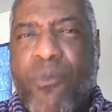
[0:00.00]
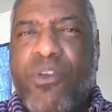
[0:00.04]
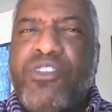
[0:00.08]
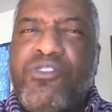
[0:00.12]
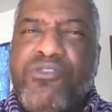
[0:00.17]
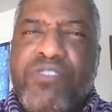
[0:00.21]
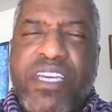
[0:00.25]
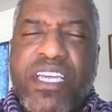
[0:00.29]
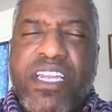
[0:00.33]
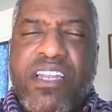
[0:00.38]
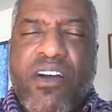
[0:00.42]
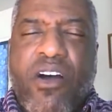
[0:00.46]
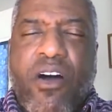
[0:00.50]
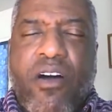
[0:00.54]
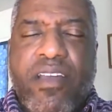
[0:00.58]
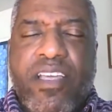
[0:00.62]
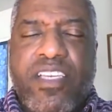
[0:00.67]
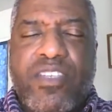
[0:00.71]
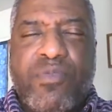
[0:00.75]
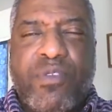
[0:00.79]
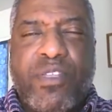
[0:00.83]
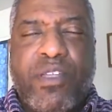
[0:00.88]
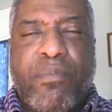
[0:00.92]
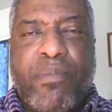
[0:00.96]
And once you get an
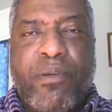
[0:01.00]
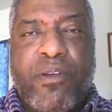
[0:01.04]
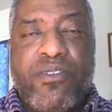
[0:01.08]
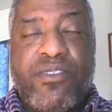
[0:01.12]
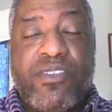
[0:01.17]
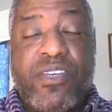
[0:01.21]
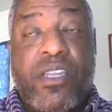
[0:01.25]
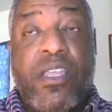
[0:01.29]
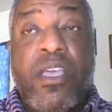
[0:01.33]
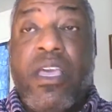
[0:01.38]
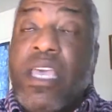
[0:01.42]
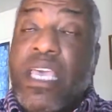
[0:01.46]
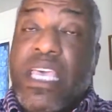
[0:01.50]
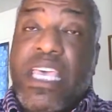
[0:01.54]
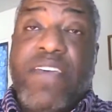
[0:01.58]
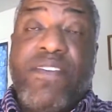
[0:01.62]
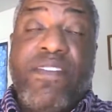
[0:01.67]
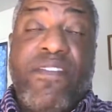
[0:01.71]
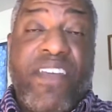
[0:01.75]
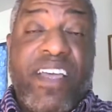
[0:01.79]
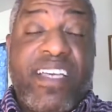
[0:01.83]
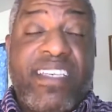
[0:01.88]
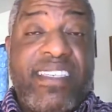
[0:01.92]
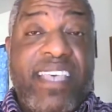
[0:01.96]
audience with a person,
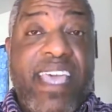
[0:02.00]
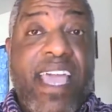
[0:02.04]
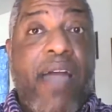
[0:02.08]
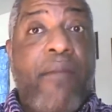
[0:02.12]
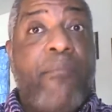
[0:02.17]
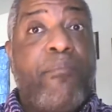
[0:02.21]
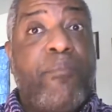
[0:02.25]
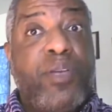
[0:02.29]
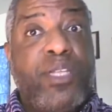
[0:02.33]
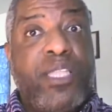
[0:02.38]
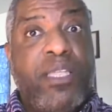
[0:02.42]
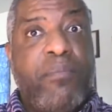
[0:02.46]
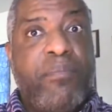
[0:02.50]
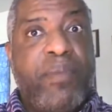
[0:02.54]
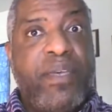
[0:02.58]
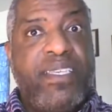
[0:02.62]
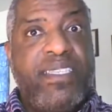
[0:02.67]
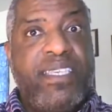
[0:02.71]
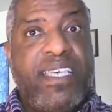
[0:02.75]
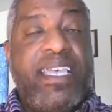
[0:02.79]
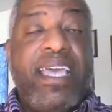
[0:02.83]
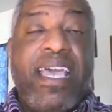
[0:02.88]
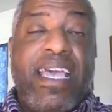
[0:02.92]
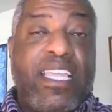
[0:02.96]
even if they say I'm really
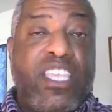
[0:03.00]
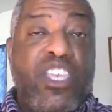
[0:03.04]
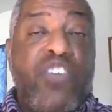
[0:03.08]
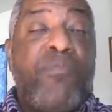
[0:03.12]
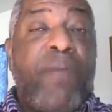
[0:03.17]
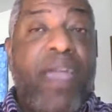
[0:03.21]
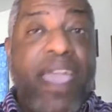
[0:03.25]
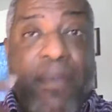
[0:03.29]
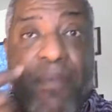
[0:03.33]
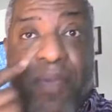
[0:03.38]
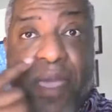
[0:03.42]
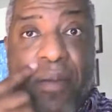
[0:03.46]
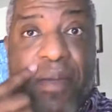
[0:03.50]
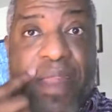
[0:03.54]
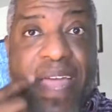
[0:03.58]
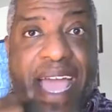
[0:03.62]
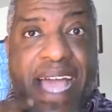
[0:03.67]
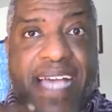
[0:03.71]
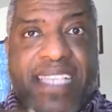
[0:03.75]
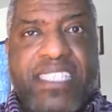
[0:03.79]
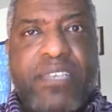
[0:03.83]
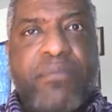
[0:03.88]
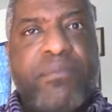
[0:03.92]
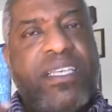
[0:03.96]
busy, you may be able to
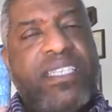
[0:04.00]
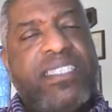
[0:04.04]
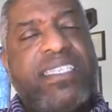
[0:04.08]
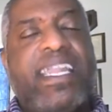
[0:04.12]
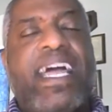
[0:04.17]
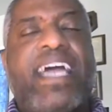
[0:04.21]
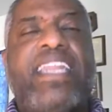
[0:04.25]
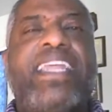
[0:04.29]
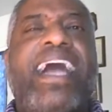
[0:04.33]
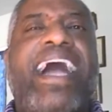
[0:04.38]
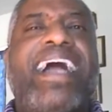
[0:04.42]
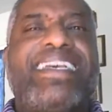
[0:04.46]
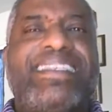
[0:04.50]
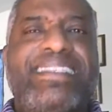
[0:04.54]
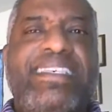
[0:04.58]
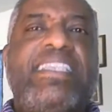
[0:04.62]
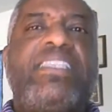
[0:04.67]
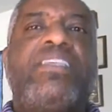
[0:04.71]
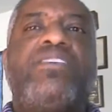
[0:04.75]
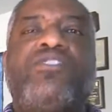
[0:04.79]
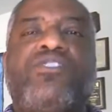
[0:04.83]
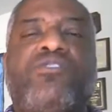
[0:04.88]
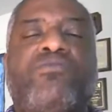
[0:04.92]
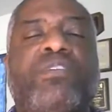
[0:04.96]
ask them, listen, I
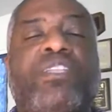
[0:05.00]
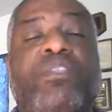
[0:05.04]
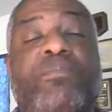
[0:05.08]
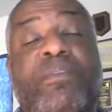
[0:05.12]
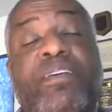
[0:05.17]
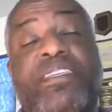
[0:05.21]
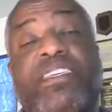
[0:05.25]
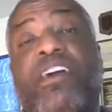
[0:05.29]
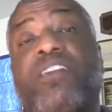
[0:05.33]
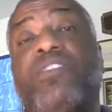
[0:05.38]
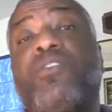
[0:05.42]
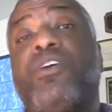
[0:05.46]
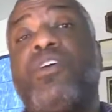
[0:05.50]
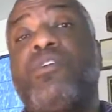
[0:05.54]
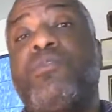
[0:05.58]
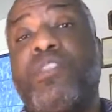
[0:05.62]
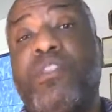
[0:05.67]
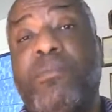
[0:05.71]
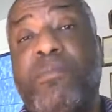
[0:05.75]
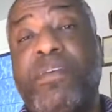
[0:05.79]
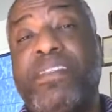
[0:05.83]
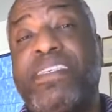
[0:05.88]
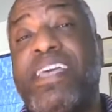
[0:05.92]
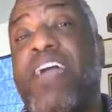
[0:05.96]
see that you're really busy. I know you're
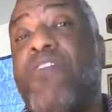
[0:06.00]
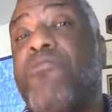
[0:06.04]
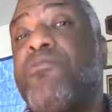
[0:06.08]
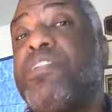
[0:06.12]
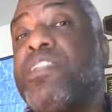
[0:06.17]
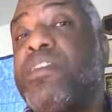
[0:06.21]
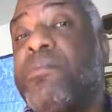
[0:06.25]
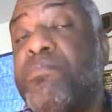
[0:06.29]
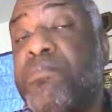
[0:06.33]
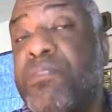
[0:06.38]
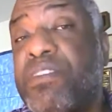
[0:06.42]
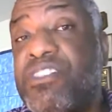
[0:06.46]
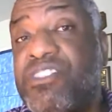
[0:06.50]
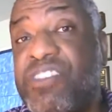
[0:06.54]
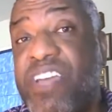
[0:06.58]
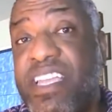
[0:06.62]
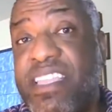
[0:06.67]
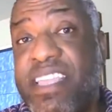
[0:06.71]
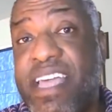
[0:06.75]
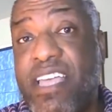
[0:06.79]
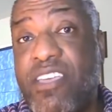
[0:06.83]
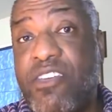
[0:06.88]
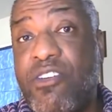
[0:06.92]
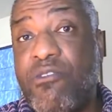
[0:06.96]
really busy. I really
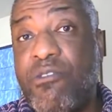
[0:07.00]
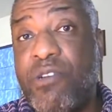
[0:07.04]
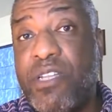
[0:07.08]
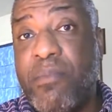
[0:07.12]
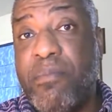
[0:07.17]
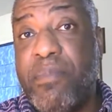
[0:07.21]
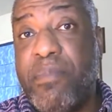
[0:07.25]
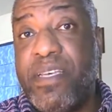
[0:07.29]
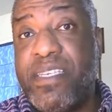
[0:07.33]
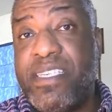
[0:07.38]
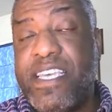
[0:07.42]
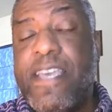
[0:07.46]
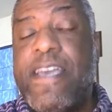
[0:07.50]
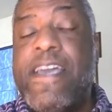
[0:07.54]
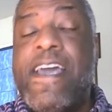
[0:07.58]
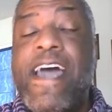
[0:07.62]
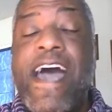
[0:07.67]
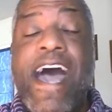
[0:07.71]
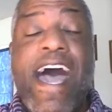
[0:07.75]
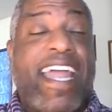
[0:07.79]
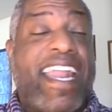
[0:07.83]
appreciate that you're really busy.